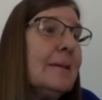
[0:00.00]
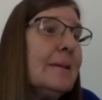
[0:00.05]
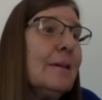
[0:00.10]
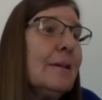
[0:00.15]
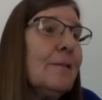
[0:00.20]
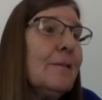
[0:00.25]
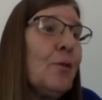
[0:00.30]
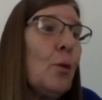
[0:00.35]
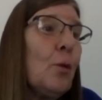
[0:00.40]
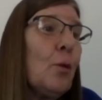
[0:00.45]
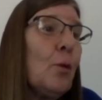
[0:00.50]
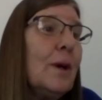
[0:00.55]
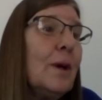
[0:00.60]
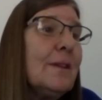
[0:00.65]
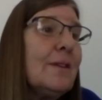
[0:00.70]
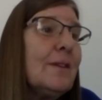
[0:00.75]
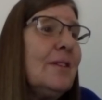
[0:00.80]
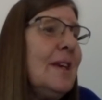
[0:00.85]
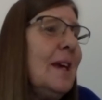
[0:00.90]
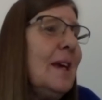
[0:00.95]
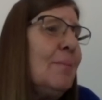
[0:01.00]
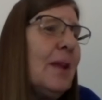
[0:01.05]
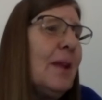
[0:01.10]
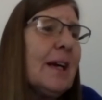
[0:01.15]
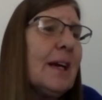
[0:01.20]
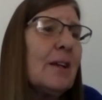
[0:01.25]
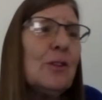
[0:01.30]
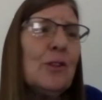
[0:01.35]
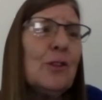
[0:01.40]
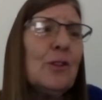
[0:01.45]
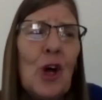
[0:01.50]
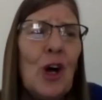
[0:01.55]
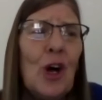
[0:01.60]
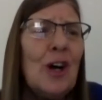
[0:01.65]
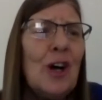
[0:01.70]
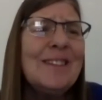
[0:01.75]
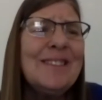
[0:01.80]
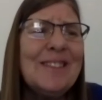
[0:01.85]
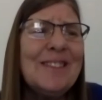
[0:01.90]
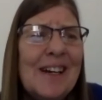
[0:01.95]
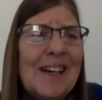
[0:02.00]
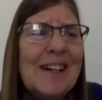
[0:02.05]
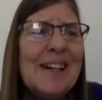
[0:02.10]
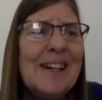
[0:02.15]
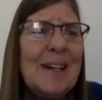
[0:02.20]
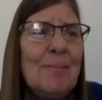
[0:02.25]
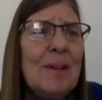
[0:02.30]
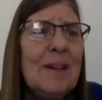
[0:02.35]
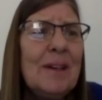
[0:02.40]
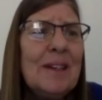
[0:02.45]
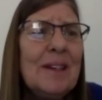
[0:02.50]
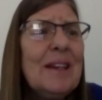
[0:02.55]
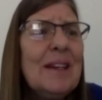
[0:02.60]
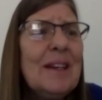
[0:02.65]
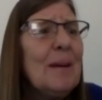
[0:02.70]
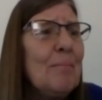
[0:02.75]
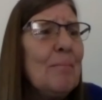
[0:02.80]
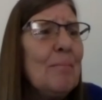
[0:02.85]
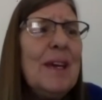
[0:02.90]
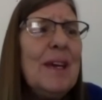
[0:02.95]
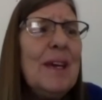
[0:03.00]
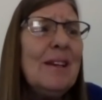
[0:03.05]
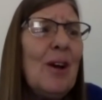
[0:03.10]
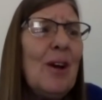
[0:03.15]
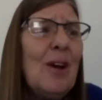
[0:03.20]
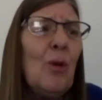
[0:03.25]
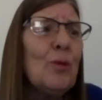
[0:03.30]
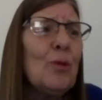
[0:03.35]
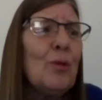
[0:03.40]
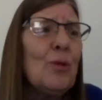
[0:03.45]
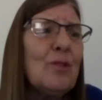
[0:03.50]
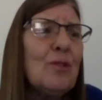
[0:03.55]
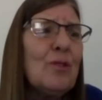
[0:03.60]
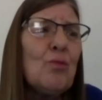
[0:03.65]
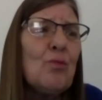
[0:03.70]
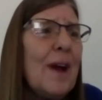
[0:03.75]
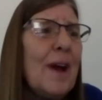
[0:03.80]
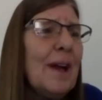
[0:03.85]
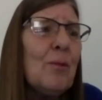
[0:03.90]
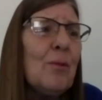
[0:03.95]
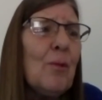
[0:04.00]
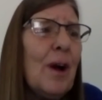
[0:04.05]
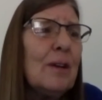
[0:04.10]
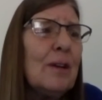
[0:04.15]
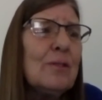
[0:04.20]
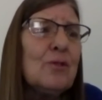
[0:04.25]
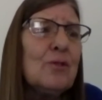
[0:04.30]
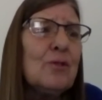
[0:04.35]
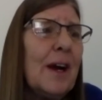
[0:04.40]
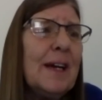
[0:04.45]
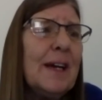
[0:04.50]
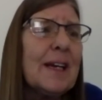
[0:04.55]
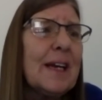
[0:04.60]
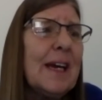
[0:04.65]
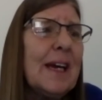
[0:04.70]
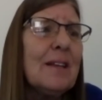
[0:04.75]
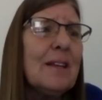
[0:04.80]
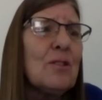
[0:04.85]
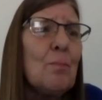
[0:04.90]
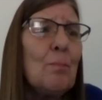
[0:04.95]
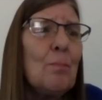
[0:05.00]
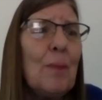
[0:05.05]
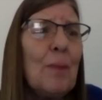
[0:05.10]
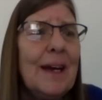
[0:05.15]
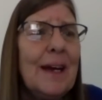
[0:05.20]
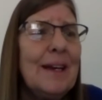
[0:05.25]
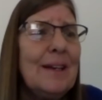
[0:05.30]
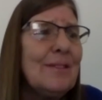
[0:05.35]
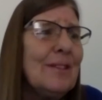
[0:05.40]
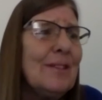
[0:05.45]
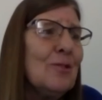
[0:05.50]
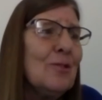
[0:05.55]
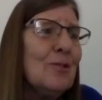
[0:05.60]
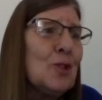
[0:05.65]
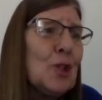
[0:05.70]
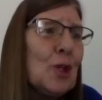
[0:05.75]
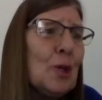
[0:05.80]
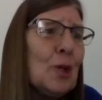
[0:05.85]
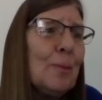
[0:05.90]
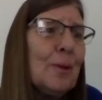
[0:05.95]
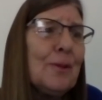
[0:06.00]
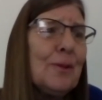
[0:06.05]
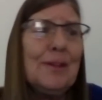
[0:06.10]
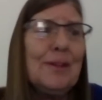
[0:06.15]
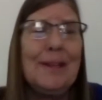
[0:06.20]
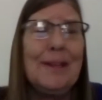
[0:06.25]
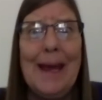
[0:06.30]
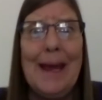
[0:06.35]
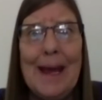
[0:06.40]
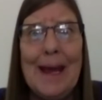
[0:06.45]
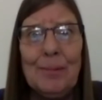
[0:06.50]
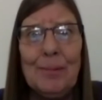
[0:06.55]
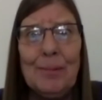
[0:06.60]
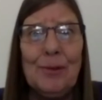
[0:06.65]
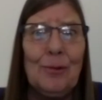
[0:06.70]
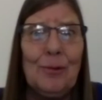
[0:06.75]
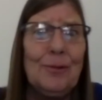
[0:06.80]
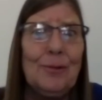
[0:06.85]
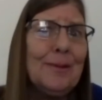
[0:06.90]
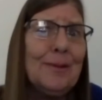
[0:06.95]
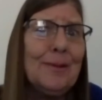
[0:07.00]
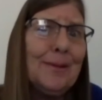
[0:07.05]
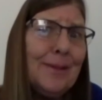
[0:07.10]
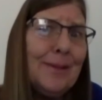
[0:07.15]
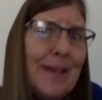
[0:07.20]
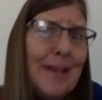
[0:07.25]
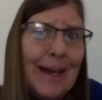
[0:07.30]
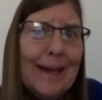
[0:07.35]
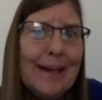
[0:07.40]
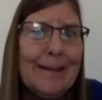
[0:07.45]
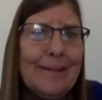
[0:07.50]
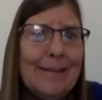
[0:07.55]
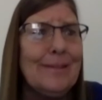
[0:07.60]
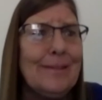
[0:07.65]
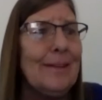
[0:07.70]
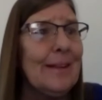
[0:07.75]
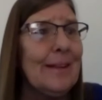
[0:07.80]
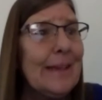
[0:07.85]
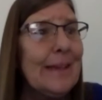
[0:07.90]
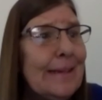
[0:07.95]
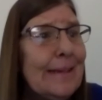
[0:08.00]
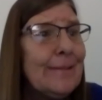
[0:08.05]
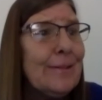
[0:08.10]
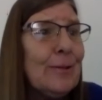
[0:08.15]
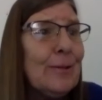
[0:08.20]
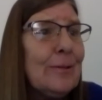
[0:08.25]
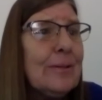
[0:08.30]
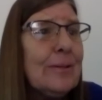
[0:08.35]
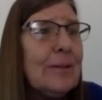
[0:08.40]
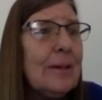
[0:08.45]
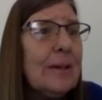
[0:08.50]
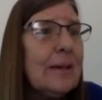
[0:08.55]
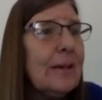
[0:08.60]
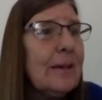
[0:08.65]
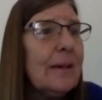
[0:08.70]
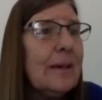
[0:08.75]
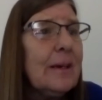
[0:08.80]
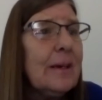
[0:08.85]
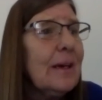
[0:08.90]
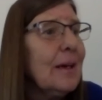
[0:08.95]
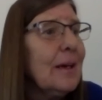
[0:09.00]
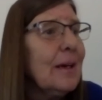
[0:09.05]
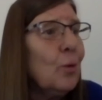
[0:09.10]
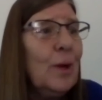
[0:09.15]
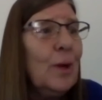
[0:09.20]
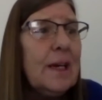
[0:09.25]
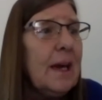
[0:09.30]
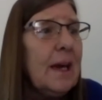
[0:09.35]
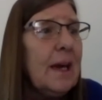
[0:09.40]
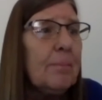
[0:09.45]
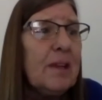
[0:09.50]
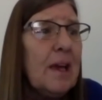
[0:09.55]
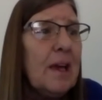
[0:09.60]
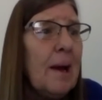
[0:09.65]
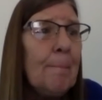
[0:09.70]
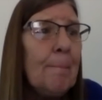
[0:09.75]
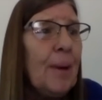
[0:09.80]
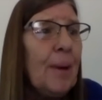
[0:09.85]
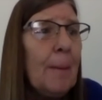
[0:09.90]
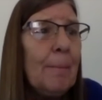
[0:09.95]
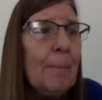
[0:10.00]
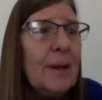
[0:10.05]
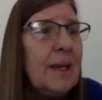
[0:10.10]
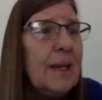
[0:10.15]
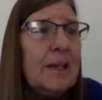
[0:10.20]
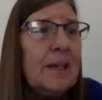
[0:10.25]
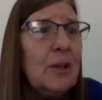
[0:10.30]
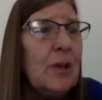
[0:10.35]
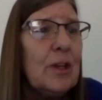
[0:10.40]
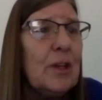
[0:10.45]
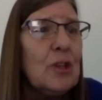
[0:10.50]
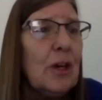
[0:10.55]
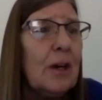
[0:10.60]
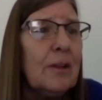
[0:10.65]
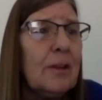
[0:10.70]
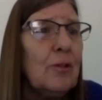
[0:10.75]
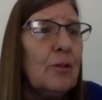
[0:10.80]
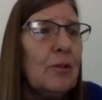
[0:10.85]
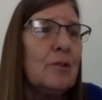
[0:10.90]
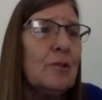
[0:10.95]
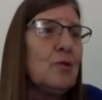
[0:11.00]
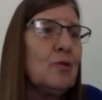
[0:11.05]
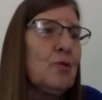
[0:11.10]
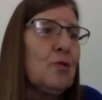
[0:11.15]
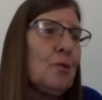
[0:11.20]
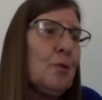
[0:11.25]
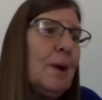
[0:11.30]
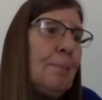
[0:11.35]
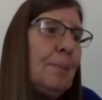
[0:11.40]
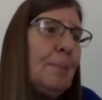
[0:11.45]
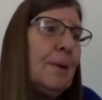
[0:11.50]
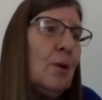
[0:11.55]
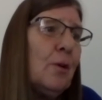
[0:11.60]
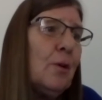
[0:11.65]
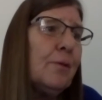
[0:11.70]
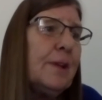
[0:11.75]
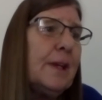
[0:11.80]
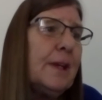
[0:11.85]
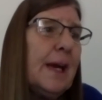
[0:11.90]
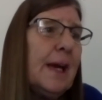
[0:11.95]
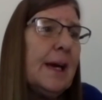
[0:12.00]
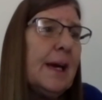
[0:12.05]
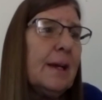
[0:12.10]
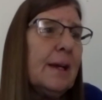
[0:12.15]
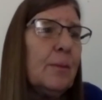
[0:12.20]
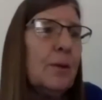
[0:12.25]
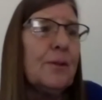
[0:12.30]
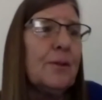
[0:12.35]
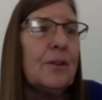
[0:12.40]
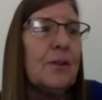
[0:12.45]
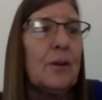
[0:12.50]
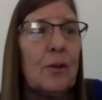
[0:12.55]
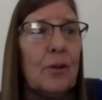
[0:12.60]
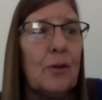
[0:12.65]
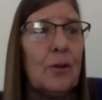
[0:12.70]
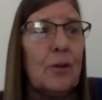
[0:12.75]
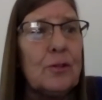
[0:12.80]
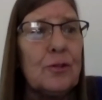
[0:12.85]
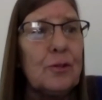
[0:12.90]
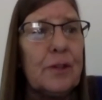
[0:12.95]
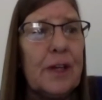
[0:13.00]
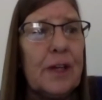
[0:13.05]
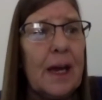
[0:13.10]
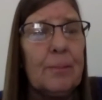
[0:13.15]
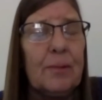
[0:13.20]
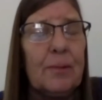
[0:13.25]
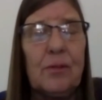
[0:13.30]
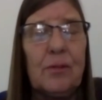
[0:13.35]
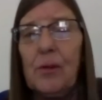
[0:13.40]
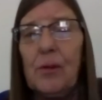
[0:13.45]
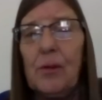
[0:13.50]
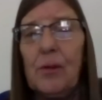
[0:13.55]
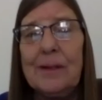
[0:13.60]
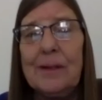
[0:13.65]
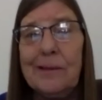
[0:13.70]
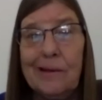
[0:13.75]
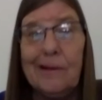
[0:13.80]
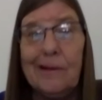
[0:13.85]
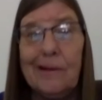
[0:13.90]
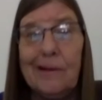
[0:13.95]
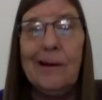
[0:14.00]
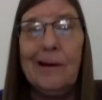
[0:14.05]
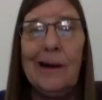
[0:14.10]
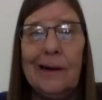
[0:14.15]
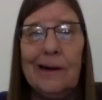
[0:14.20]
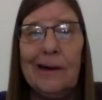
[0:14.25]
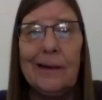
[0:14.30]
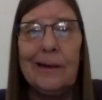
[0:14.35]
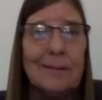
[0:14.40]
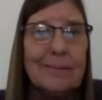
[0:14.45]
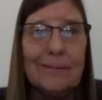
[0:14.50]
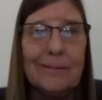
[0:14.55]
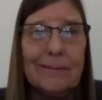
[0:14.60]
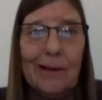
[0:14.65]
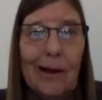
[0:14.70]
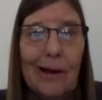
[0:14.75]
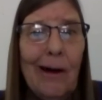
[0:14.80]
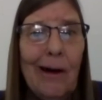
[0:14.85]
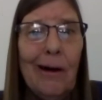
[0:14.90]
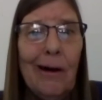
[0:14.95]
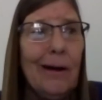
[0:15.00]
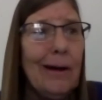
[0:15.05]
For what seemed like a long time, me and Otis ran around trying to catch mice and gerbils and hamsters and snakes and lizards. We kept on bumping into each other and tripping over the animals, and Gertrude kept screaming, "Dog! Dog!"